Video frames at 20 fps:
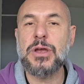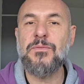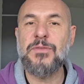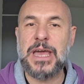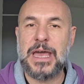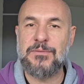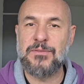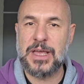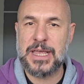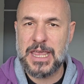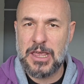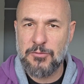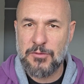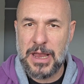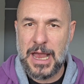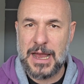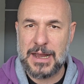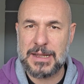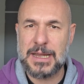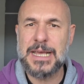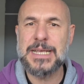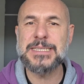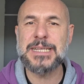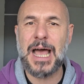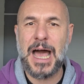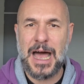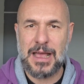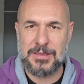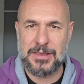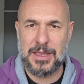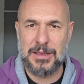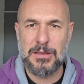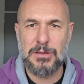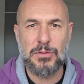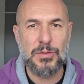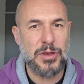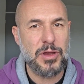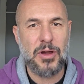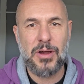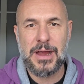that the gift card is added to
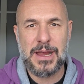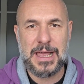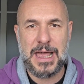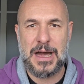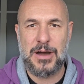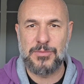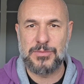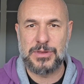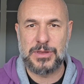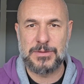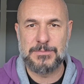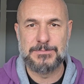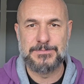your account.